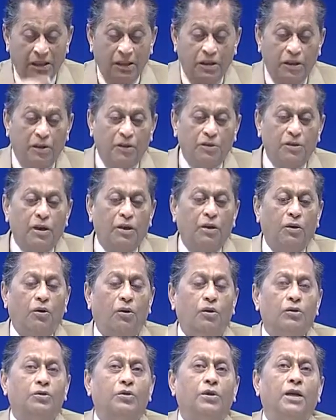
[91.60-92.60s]
I would
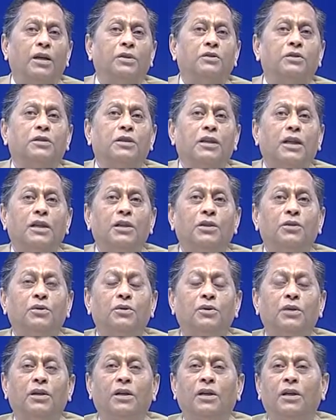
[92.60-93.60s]
also like to tell you
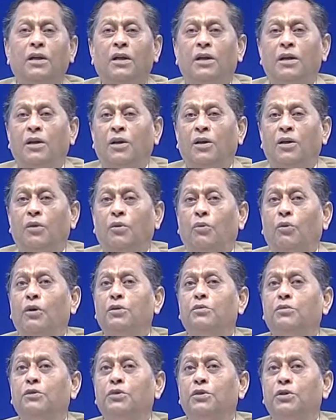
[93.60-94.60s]
what
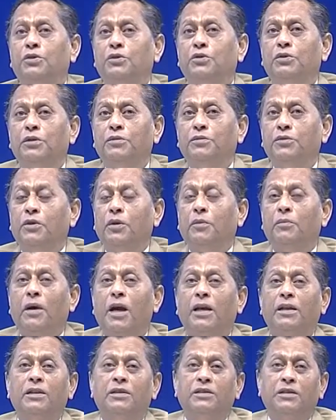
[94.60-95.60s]
would you do if you are a
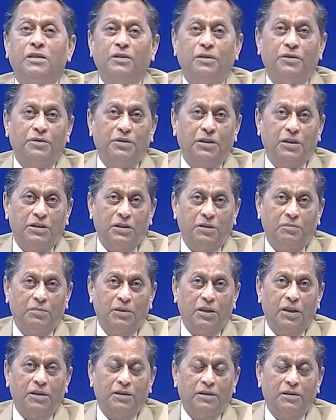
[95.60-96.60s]
manager of such a
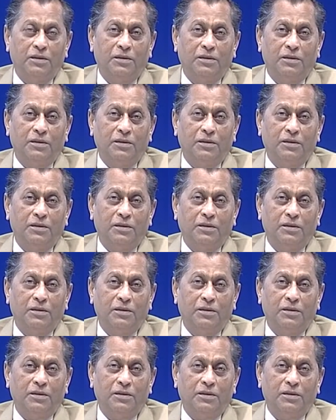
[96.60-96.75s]
plant.